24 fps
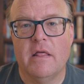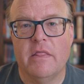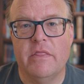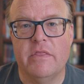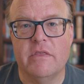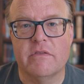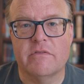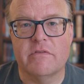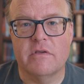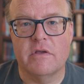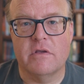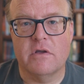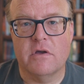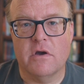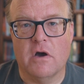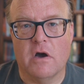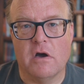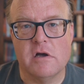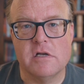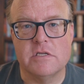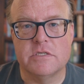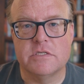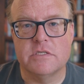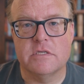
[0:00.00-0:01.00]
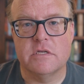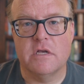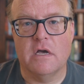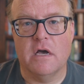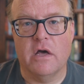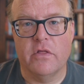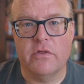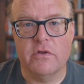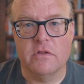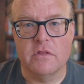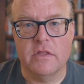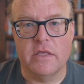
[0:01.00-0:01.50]
this can cause
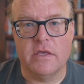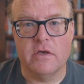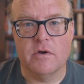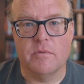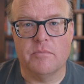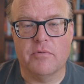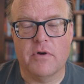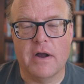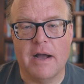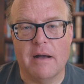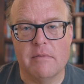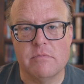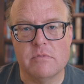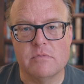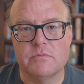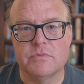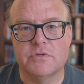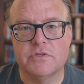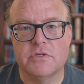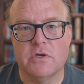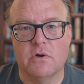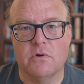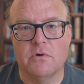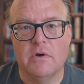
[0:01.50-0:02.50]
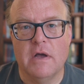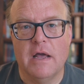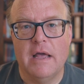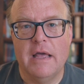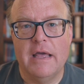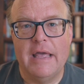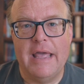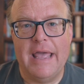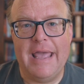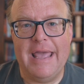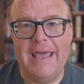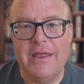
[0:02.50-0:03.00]
other legal problems. So
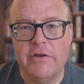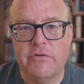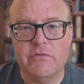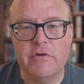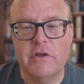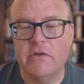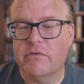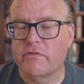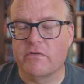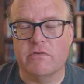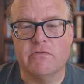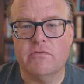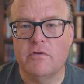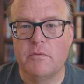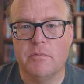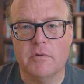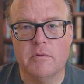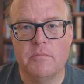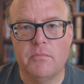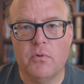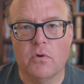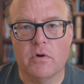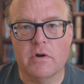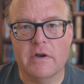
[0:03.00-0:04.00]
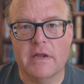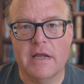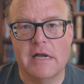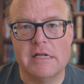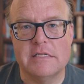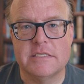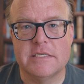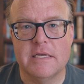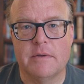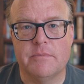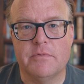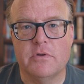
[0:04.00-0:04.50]
entry is a super important
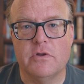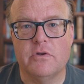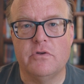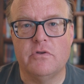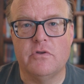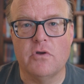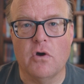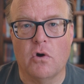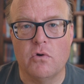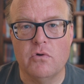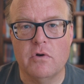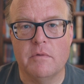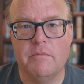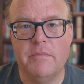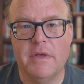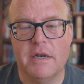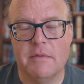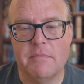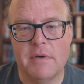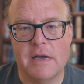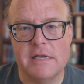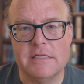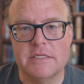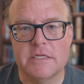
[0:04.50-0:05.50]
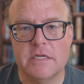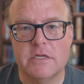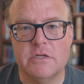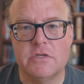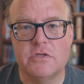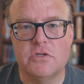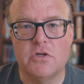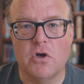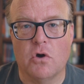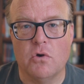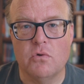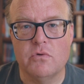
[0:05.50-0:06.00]
concept. Don't minimize it.
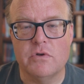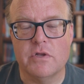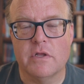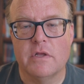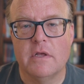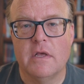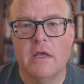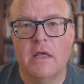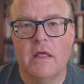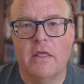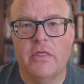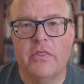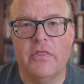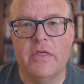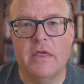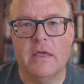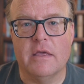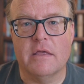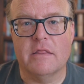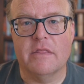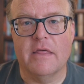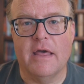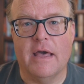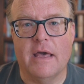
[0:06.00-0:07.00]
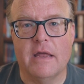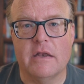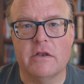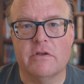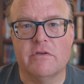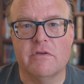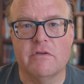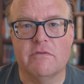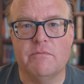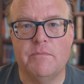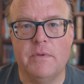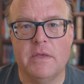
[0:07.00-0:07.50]
Don't think that
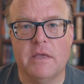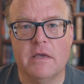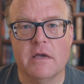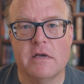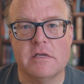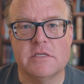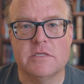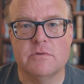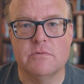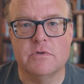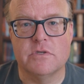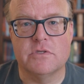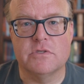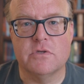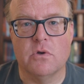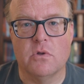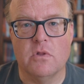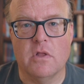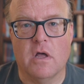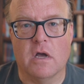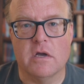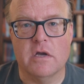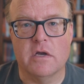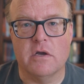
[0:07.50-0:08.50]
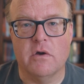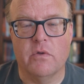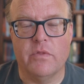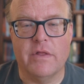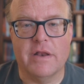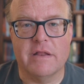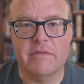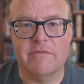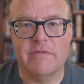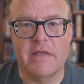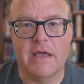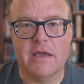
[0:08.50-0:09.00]
just because it was so long ago
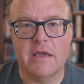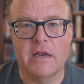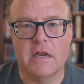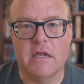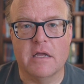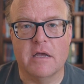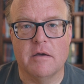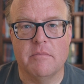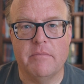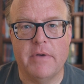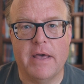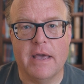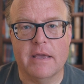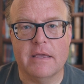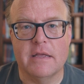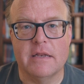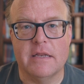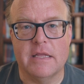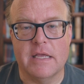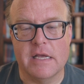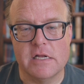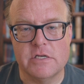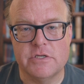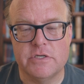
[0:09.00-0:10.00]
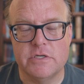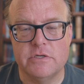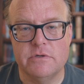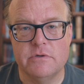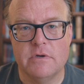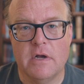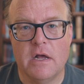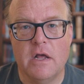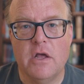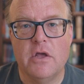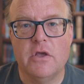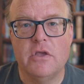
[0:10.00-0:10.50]
that it's not going to come back and get
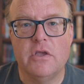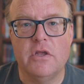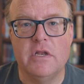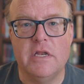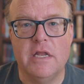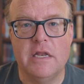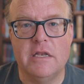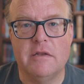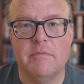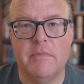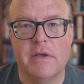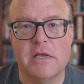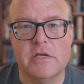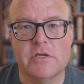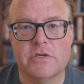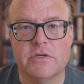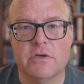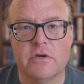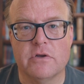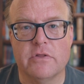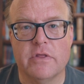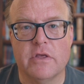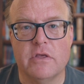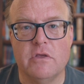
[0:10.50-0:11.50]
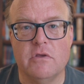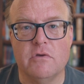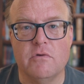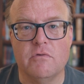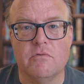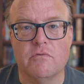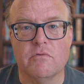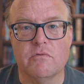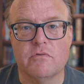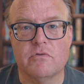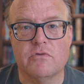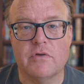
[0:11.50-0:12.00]
you. You need to make sure that
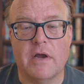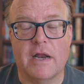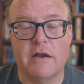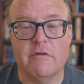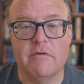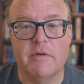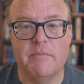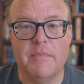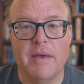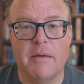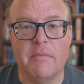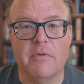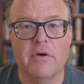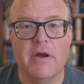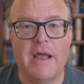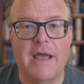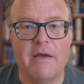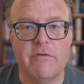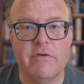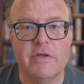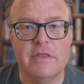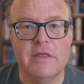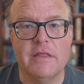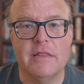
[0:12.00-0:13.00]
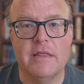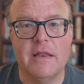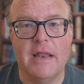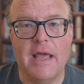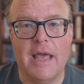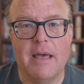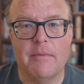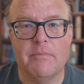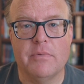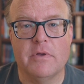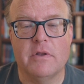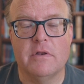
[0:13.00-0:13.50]
you try to remember everything that
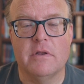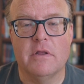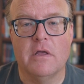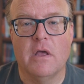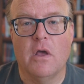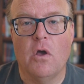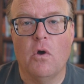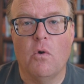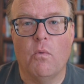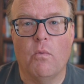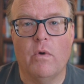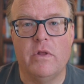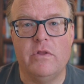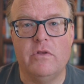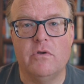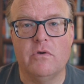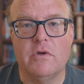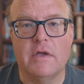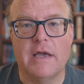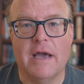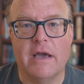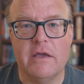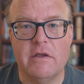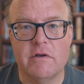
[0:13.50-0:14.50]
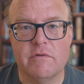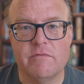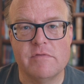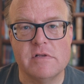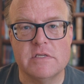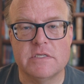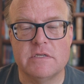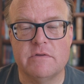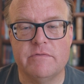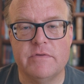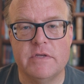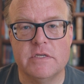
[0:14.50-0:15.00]
happened when you got your
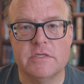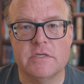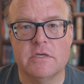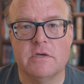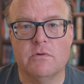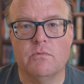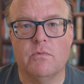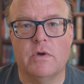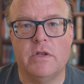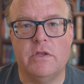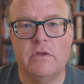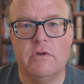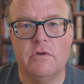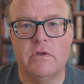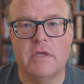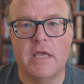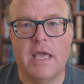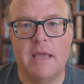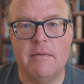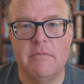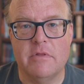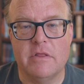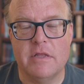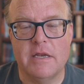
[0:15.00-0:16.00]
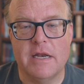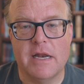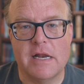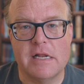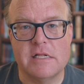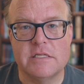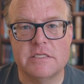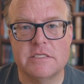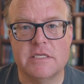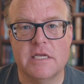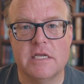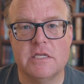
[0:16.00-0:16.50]
visit visa, when you came to the
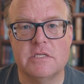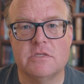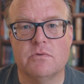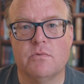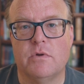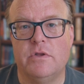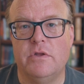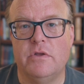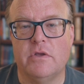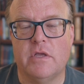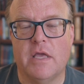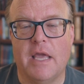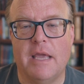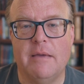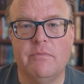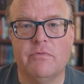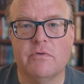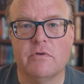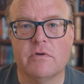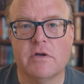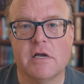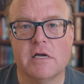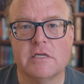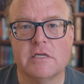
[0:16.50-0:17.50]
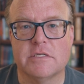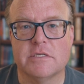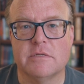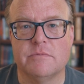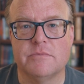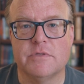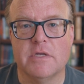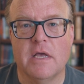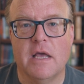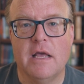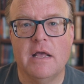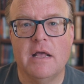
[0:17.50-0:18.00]
United States, when you came through
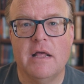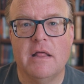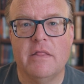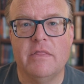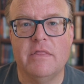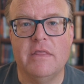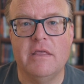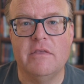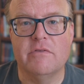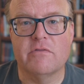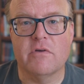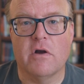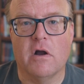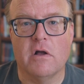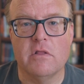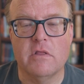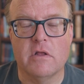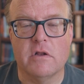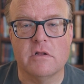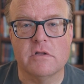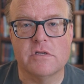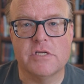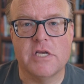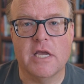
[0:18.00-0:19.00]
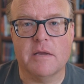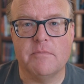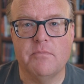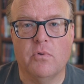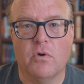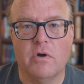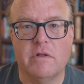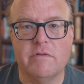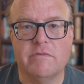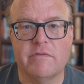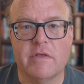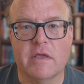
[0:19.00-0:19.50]
customs. These are all little
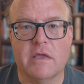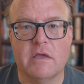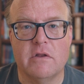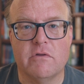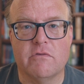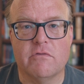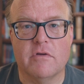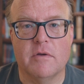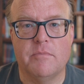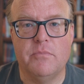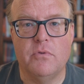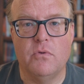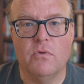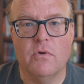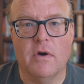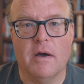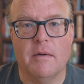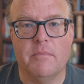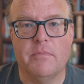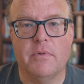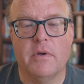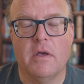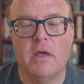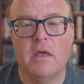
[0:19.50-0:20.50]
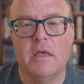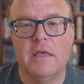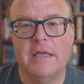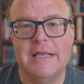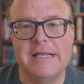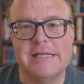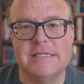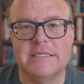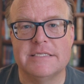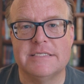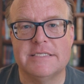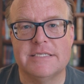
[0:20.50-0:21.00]
checkpoints that can trip you up
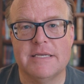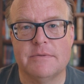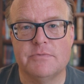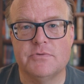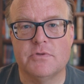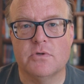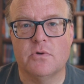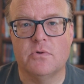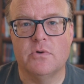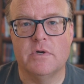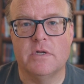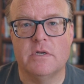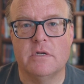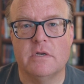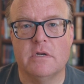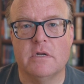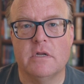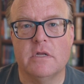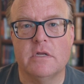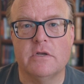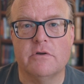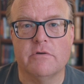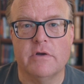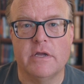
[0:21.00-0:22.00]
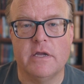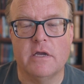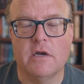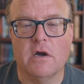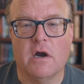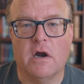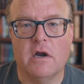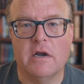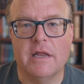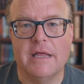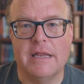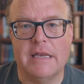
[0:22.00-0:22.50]
in subsequent green
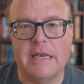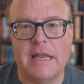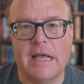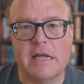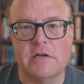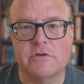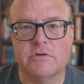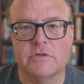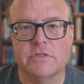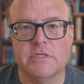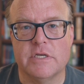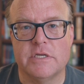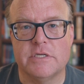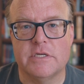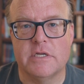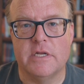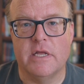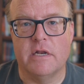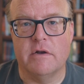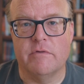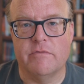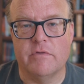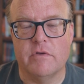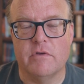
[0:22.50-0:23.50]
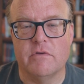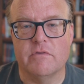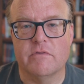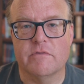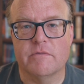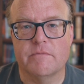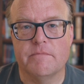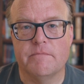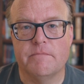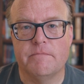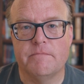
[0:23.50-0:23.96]
card and naturalization interviews.